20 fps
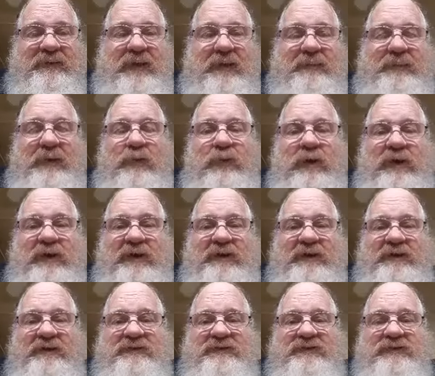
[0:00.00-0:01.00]
about what it
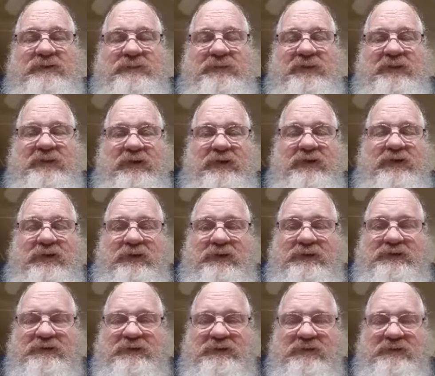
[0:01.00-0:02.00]
is to be
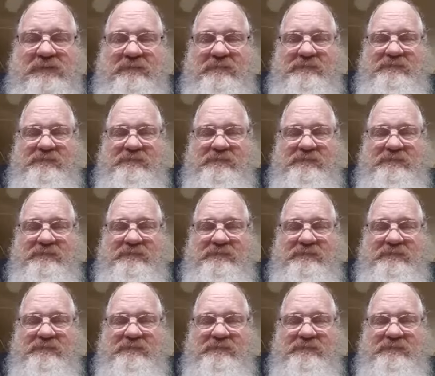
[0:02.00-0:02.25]
hurt.